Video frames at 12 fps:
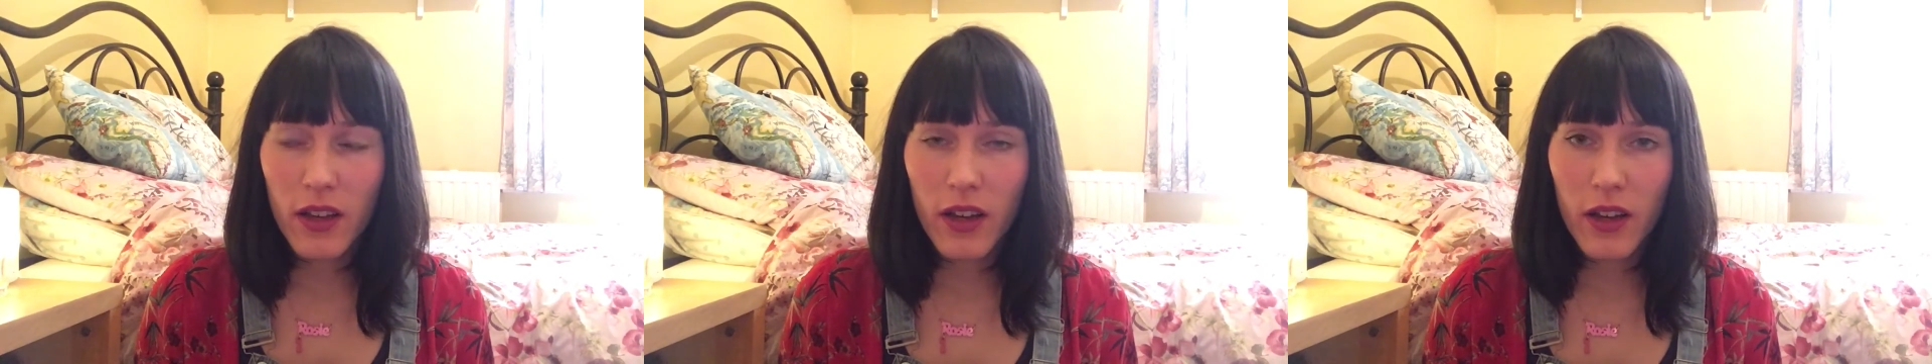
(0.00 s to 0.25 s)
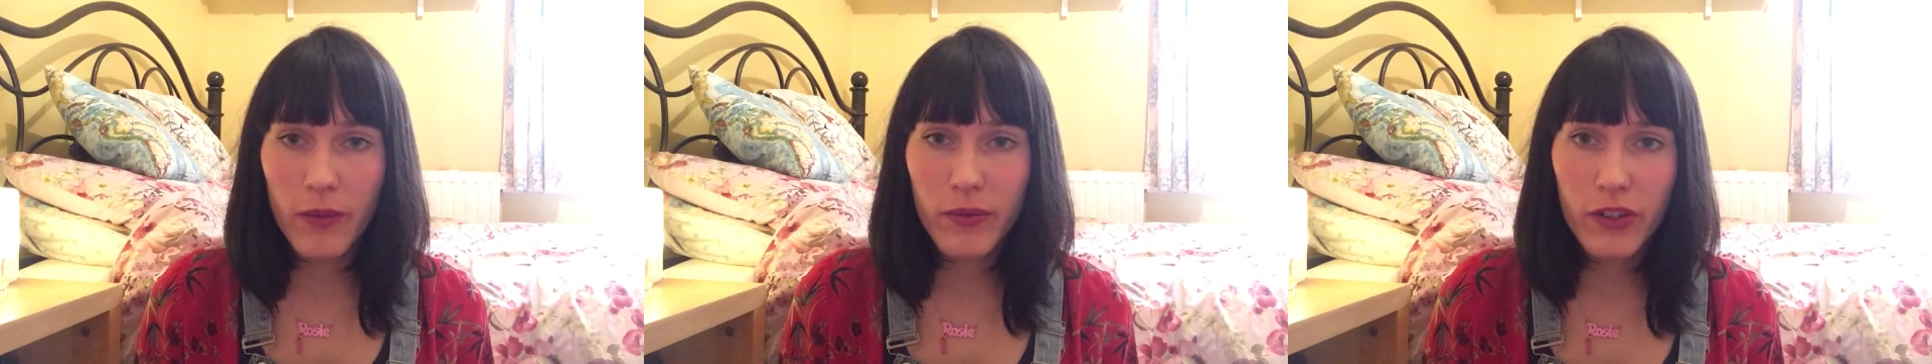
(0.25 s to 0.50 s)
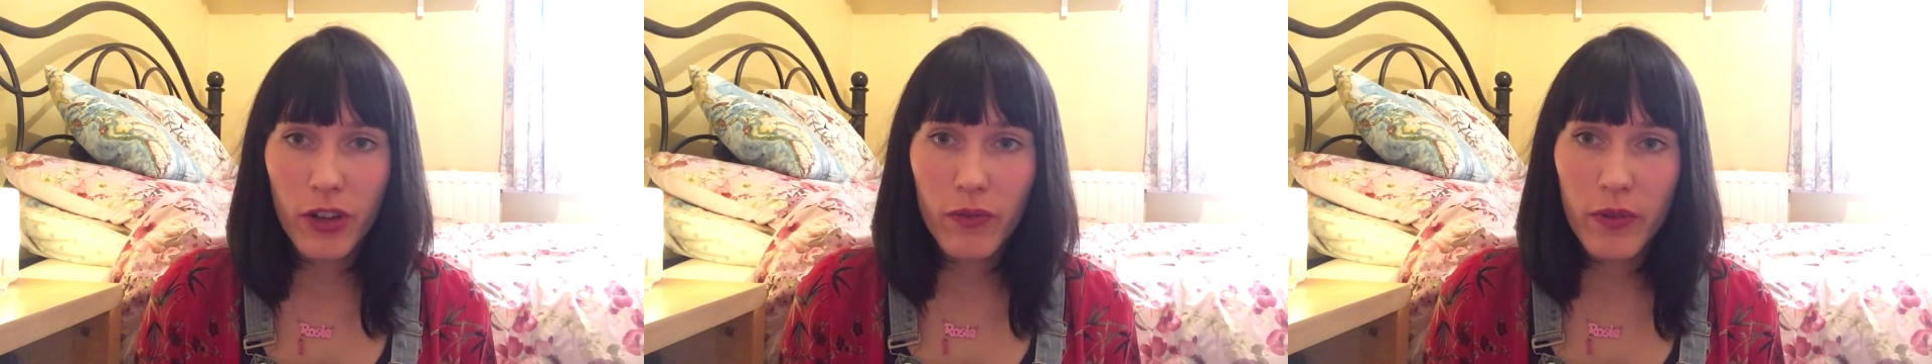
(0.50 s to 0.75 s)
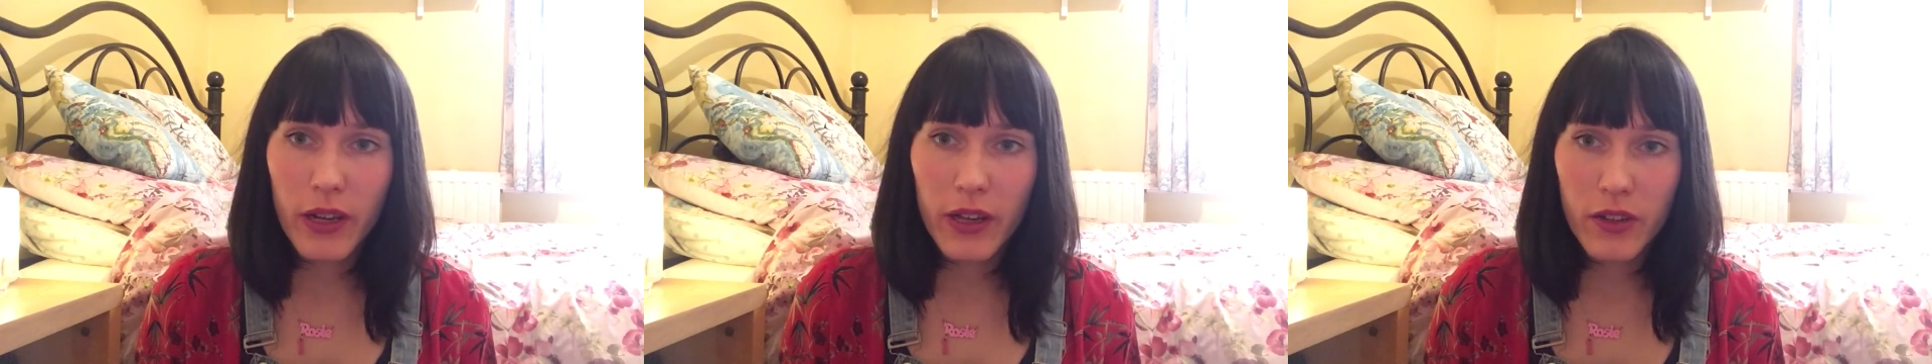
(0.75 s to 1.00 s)
and I
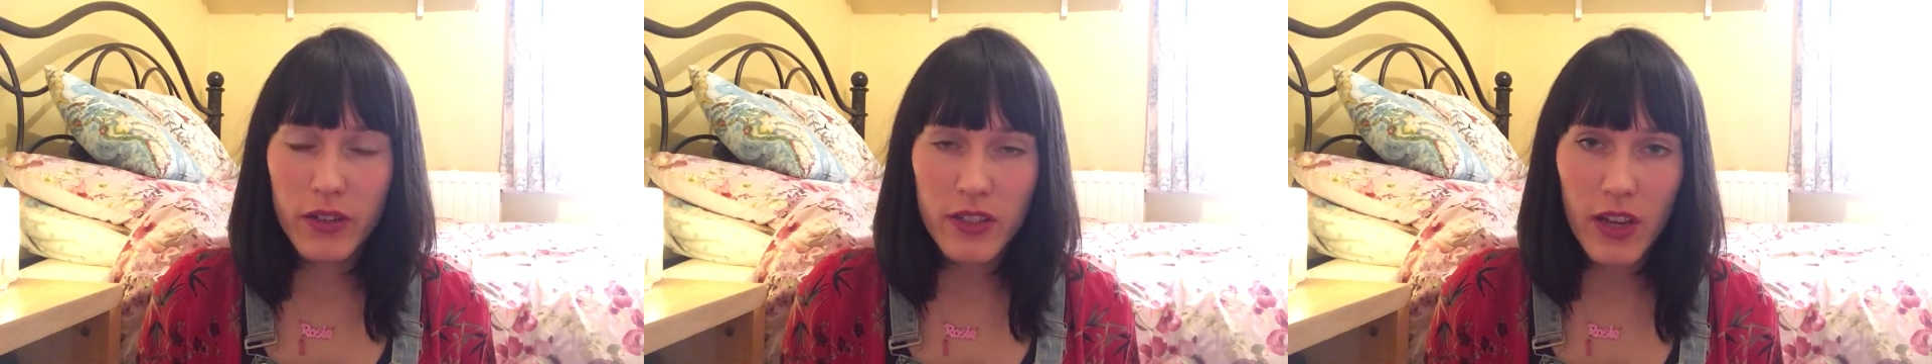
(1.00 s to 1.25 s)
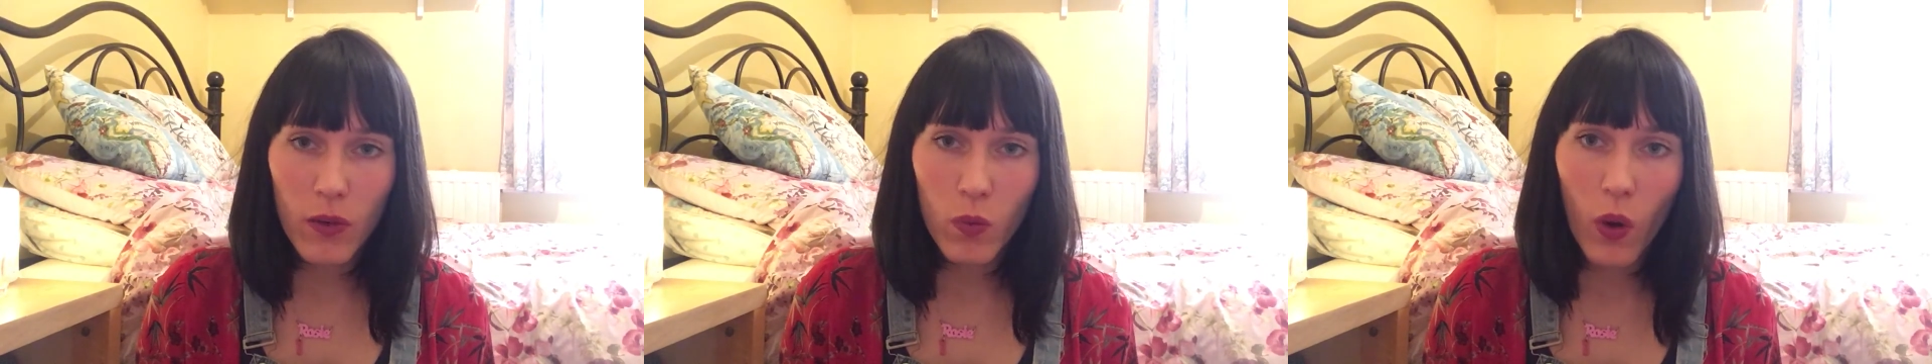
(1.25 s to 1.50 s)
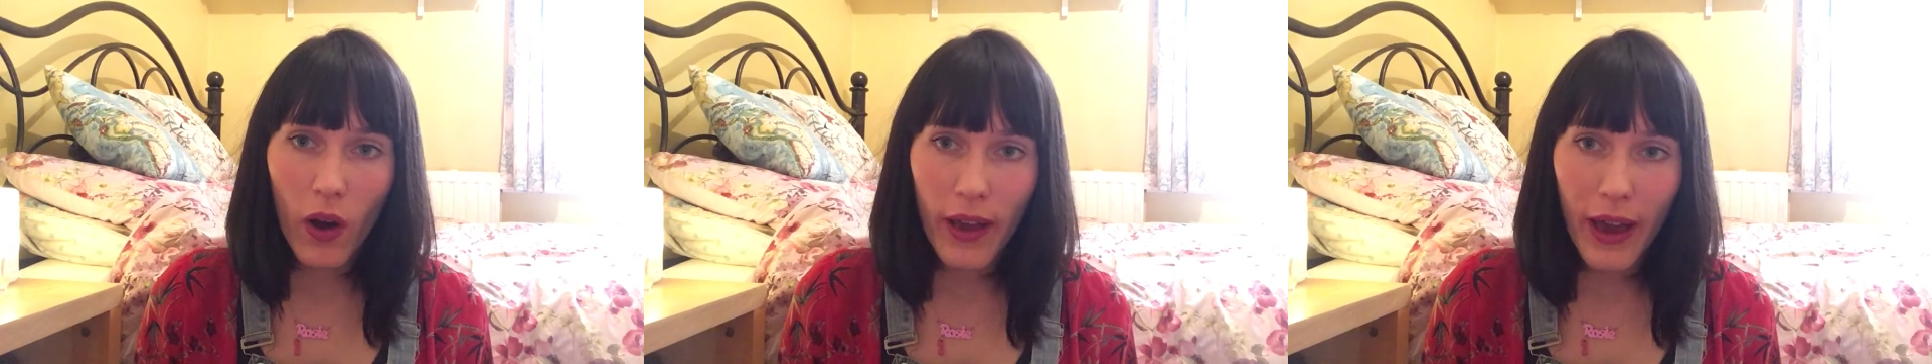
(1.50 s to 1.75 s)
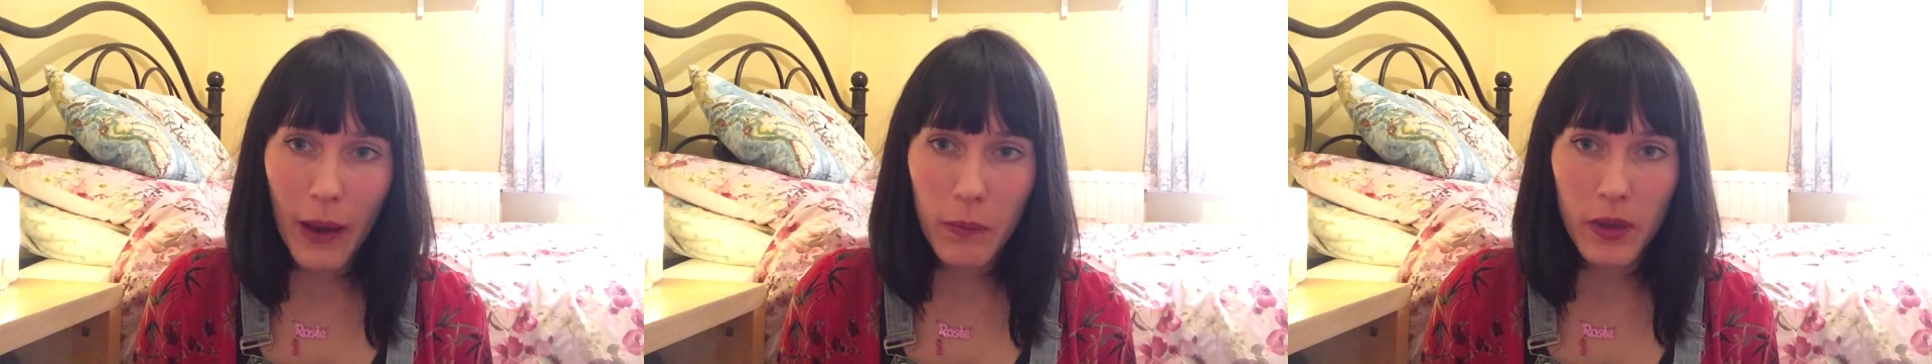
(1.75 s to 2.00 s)
don't really understand why
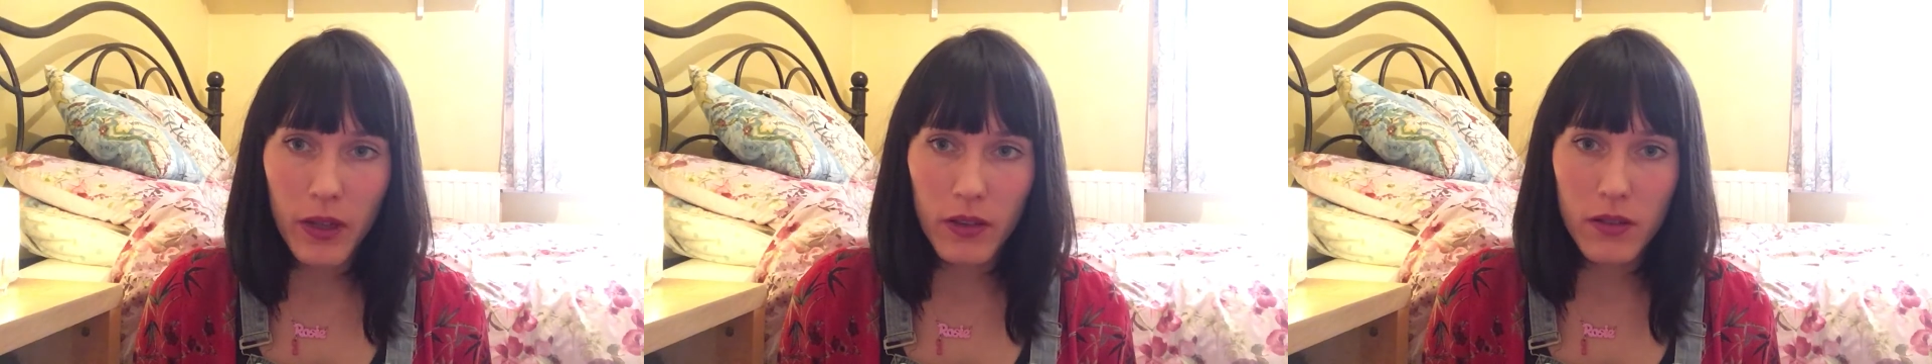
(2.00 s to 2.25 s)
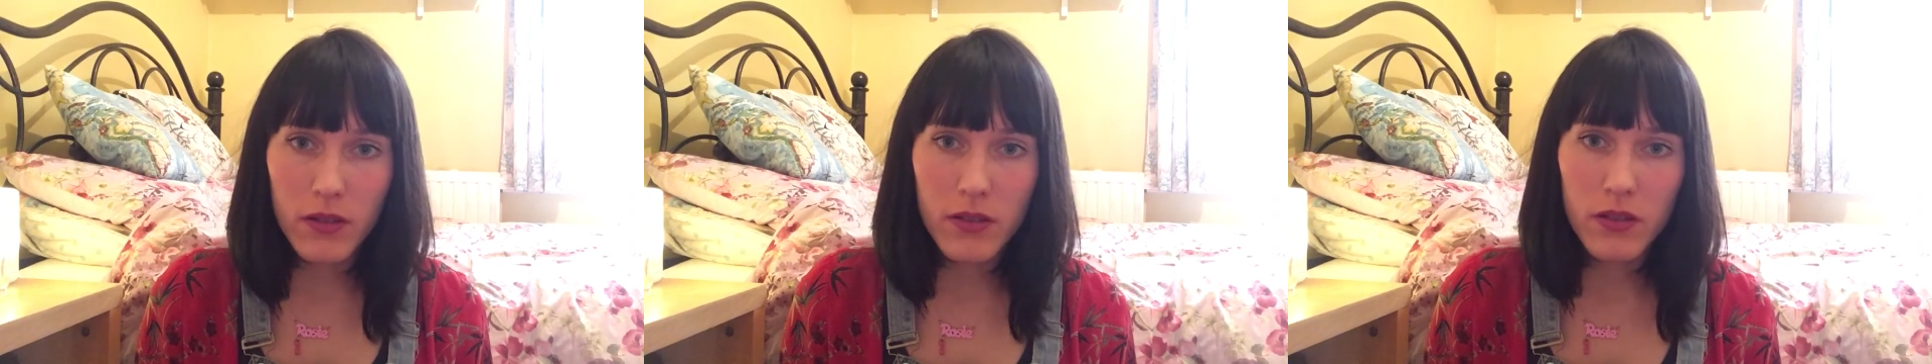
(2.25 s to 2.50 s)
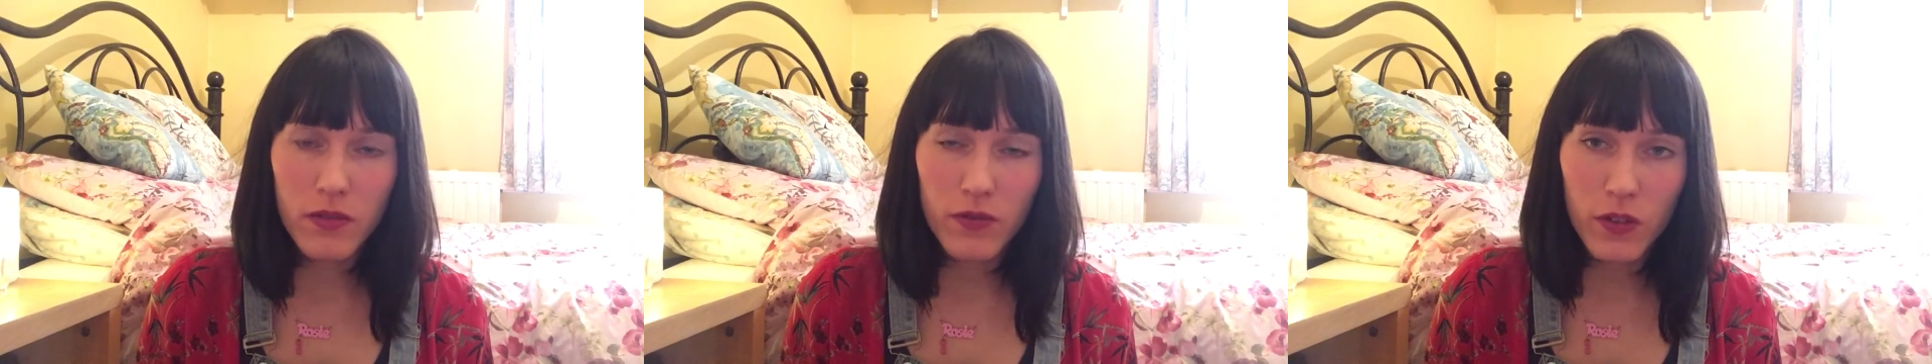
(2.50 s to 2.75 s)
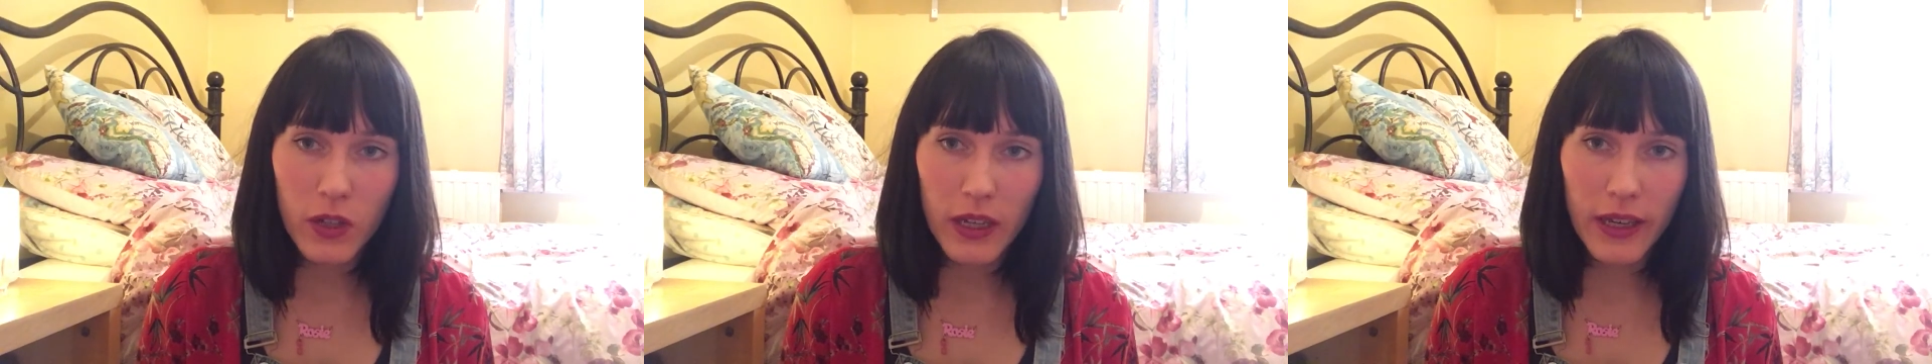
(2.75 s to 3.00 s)
it happens
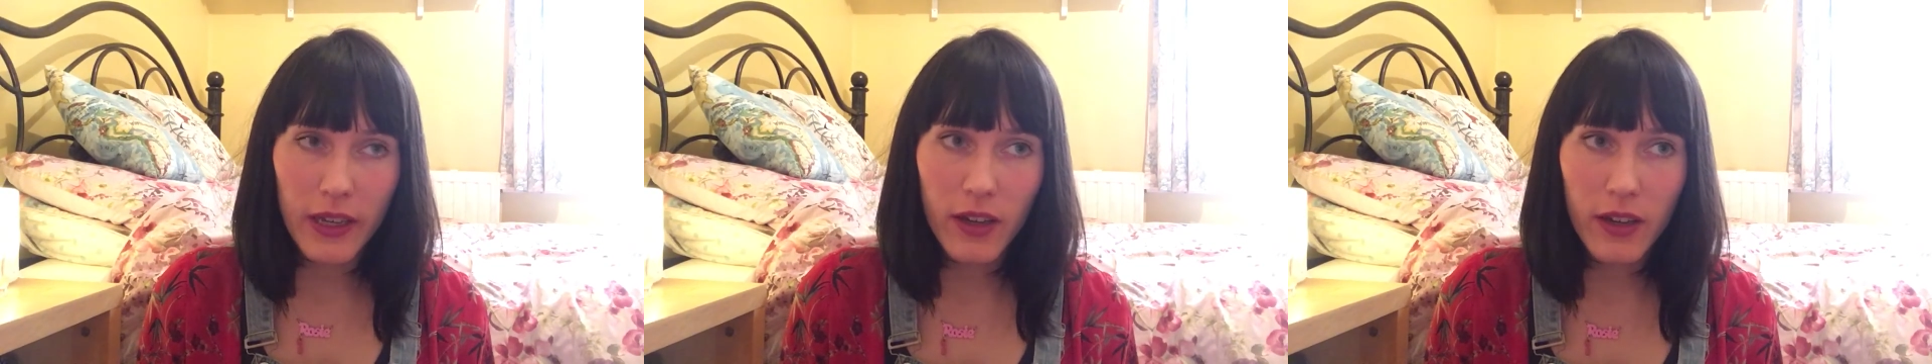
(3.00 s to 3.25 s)
fully.